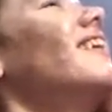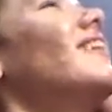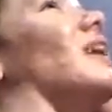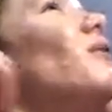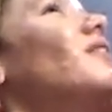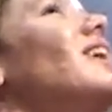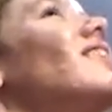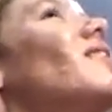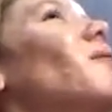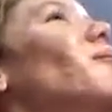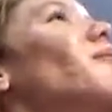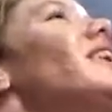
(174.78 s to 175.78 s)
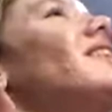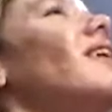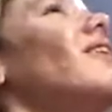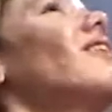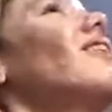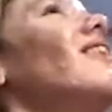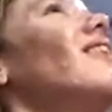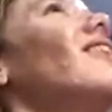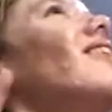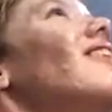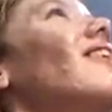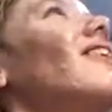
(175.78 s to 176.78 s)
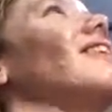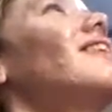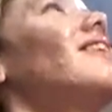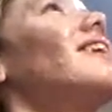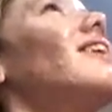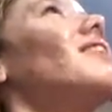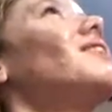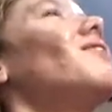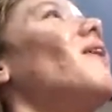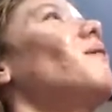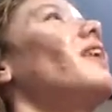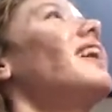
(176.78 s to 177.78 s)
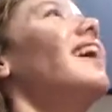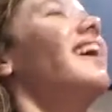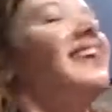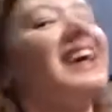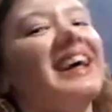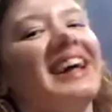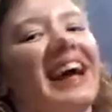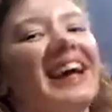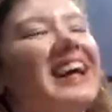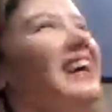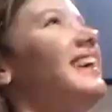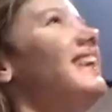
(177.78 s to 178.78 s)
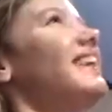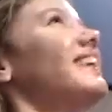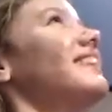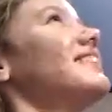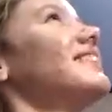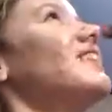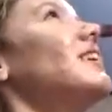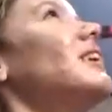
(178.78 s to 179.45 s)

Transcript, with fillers: Yeah, we need some beads. Like, oh, uh, oh. Uh. The washing machine actually yeah, it, it is.